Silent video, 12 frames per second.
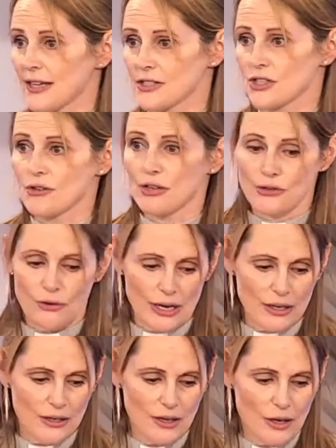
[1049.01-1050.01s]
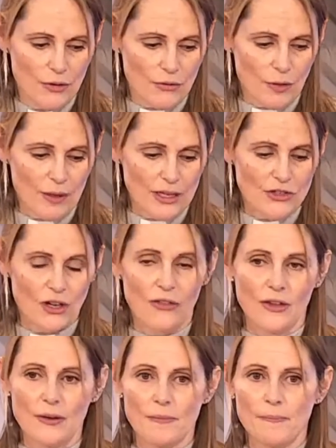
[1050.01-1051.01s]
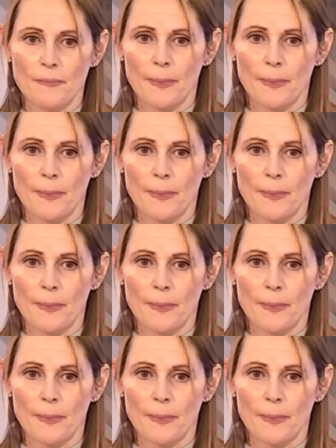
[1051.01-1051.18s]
and to retreat from each other.